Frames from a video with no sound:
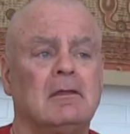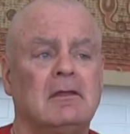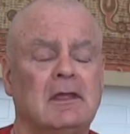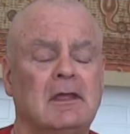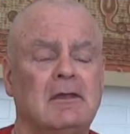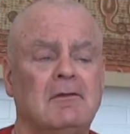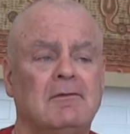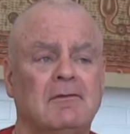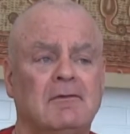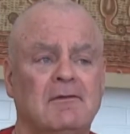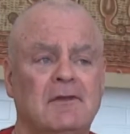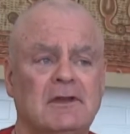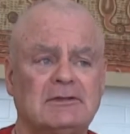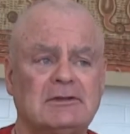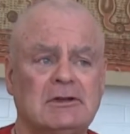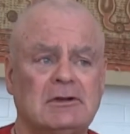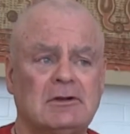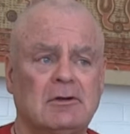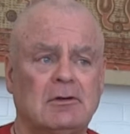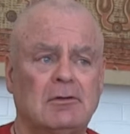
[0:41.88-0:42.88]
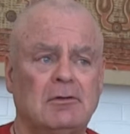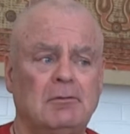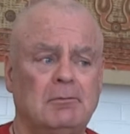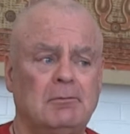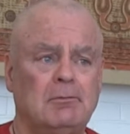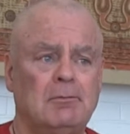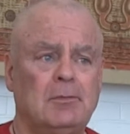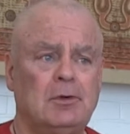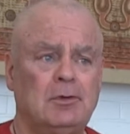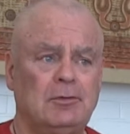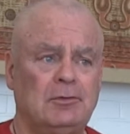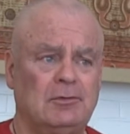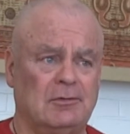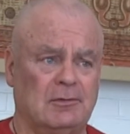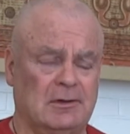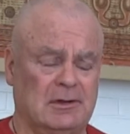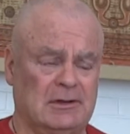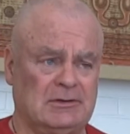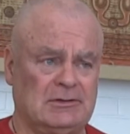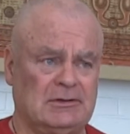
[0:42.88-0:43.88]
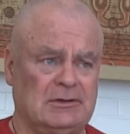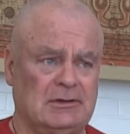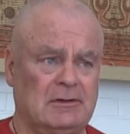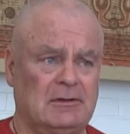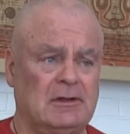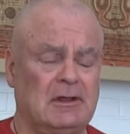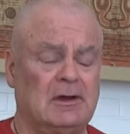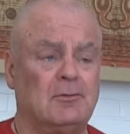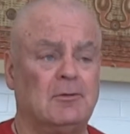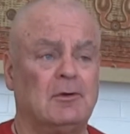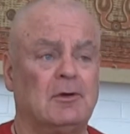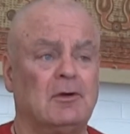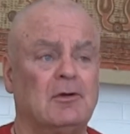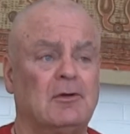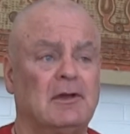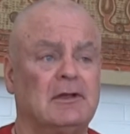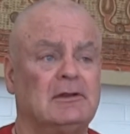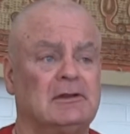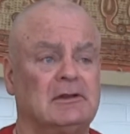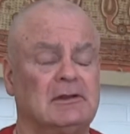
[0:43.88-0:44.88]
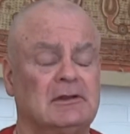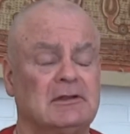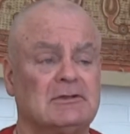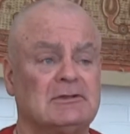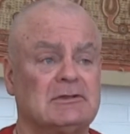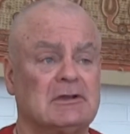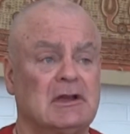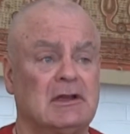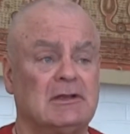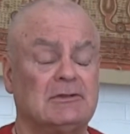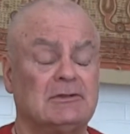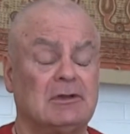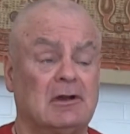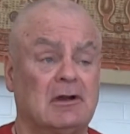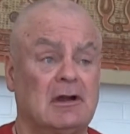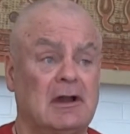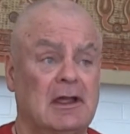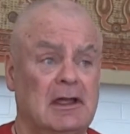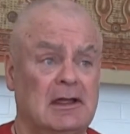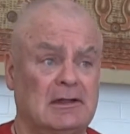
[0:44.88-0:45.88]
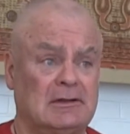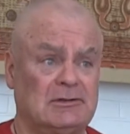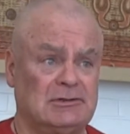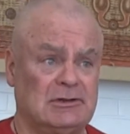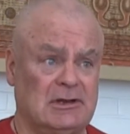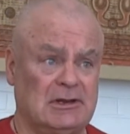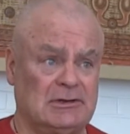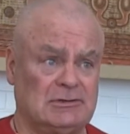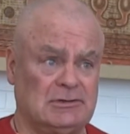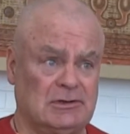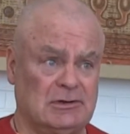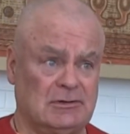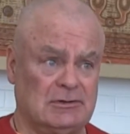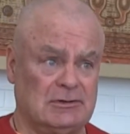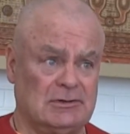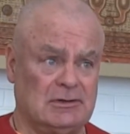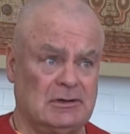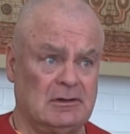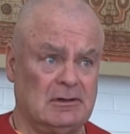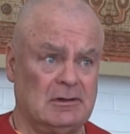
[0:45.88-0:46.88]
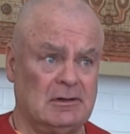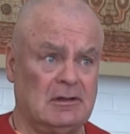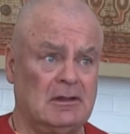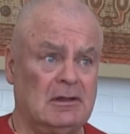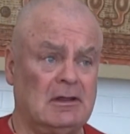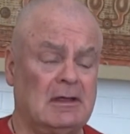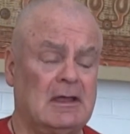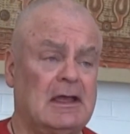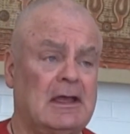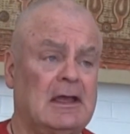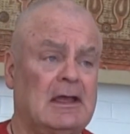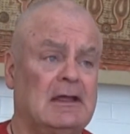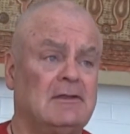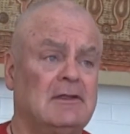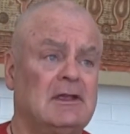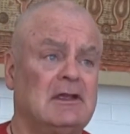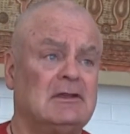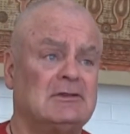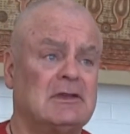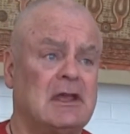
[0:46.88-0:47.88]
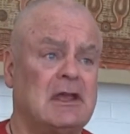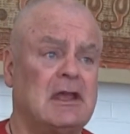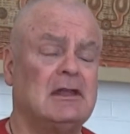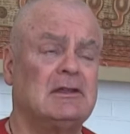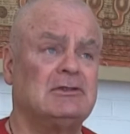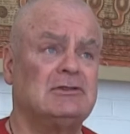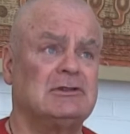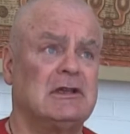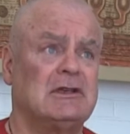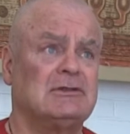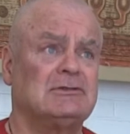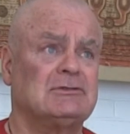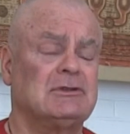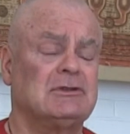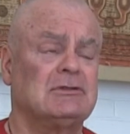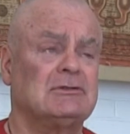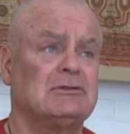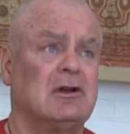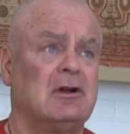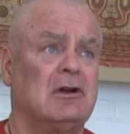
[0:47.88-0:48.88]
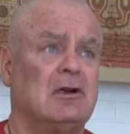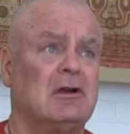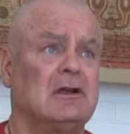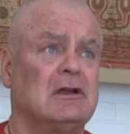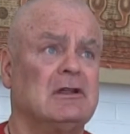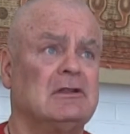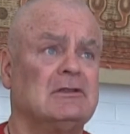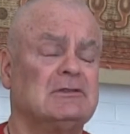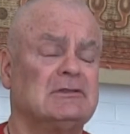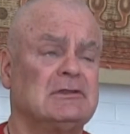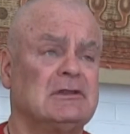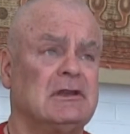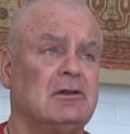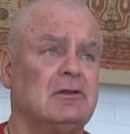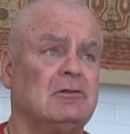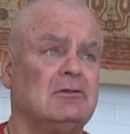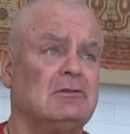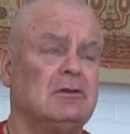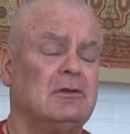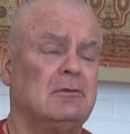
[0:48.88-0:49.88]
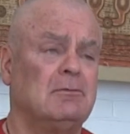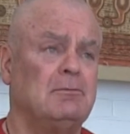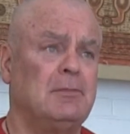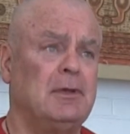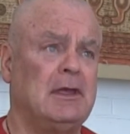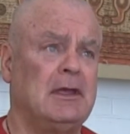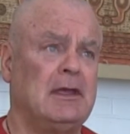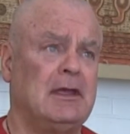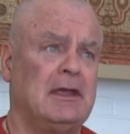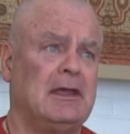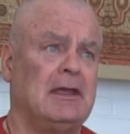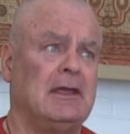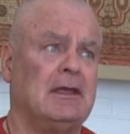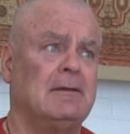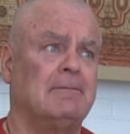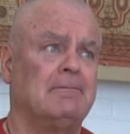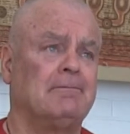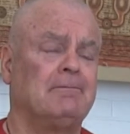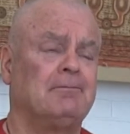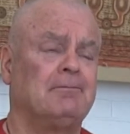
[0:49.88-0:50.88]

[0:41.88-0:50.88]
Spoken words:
The physical mudras that we're going to discuss are hand gestures. And these hand gestures are considered to be